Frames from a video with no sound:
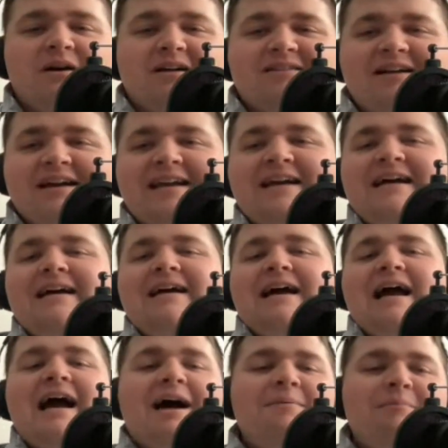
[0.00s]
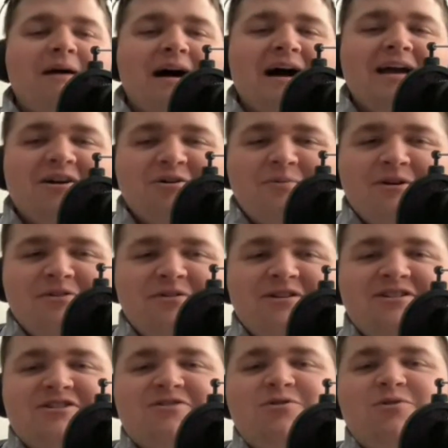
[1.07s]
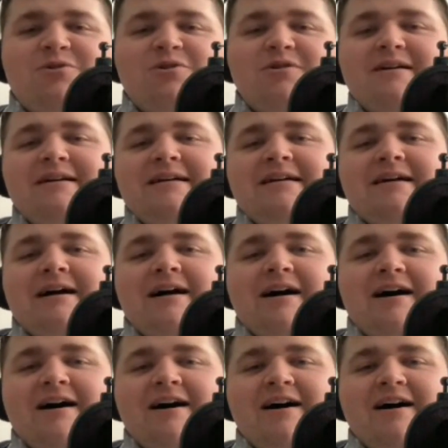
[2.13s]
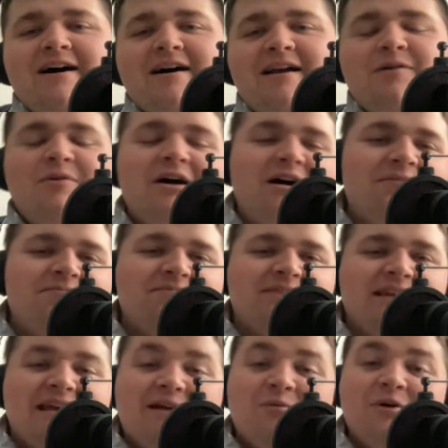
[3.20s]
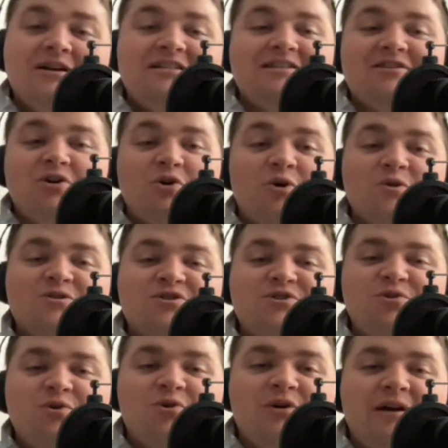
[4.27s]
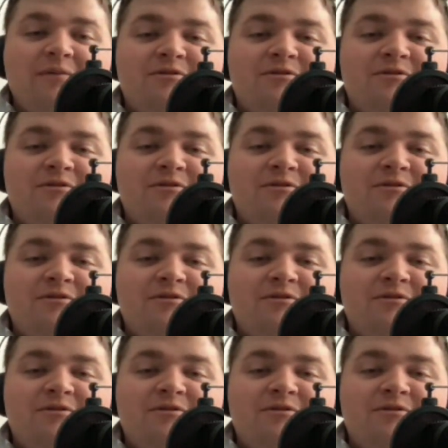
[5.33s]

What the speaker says: Like at my elementary school, well, it wasn't the whole school.